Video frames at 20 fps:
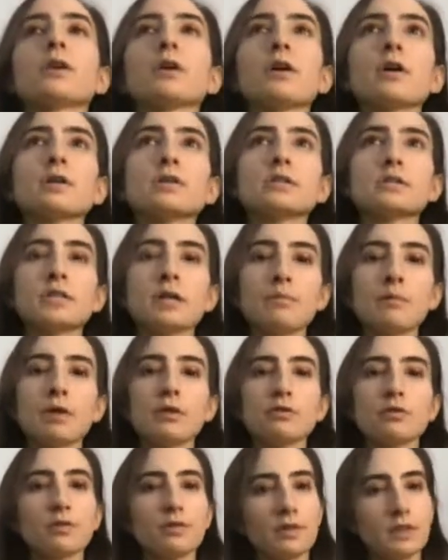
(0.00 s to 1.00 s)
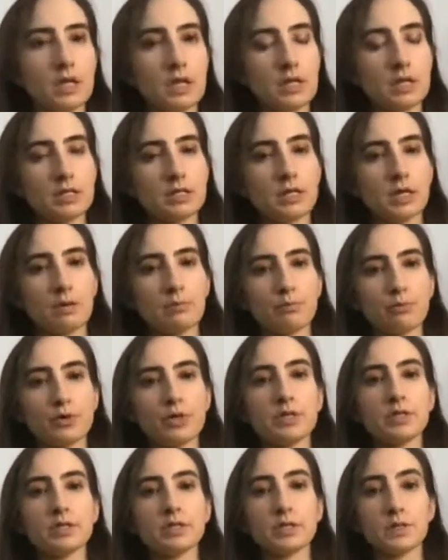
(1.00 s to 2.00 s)
there are some other things that
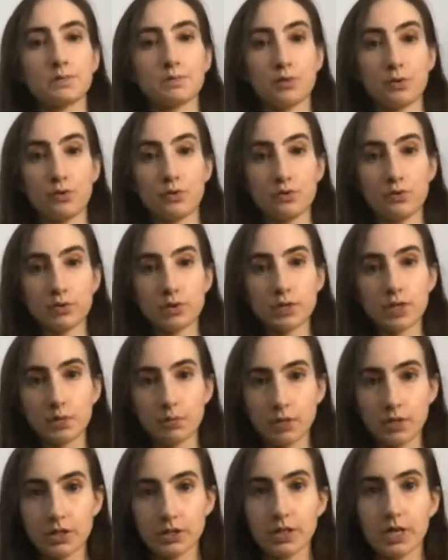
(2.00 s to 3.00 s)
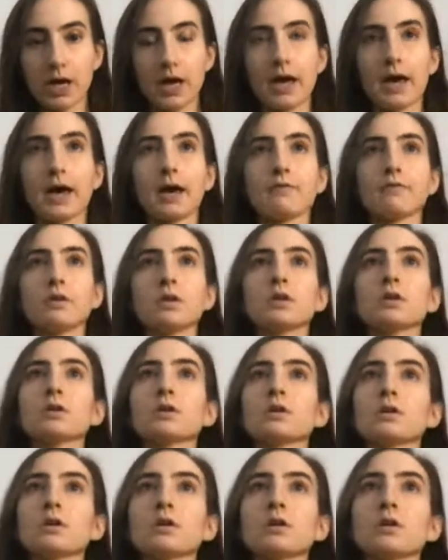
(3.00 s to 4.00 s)
predispose someone to
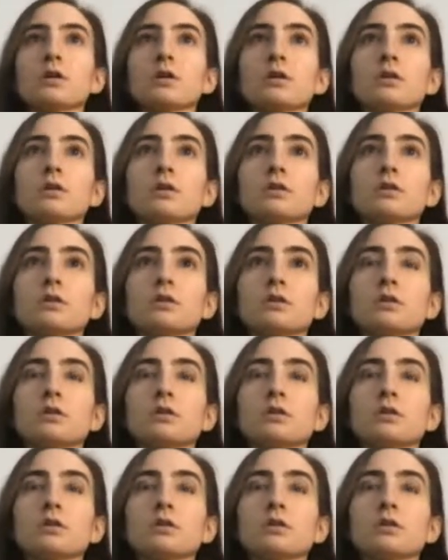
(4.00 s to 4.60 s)
having a,